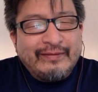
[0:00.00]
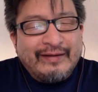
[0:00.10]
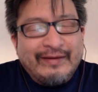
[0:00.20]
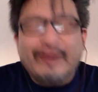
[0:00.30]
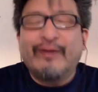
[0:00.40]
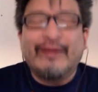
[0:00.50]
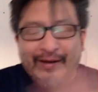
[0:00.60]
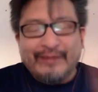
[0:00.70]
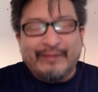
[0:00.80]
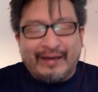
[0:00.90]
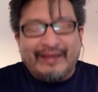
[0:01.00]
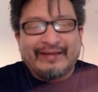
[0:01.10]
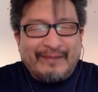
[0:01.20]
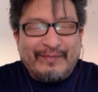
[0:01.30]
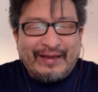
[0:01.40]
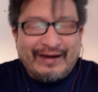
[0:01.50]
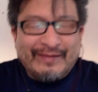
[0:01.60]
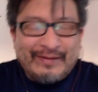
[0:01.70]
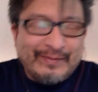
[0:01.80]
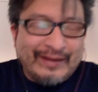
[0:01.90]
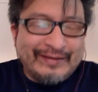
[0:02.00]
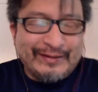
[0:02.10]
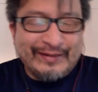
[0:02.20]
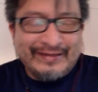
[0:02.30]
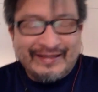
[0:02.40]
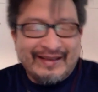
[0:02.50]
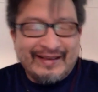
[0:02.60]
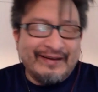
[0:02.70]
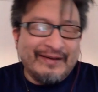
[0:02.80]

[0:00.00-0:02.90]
No, I accept that. I'm not suggesting that.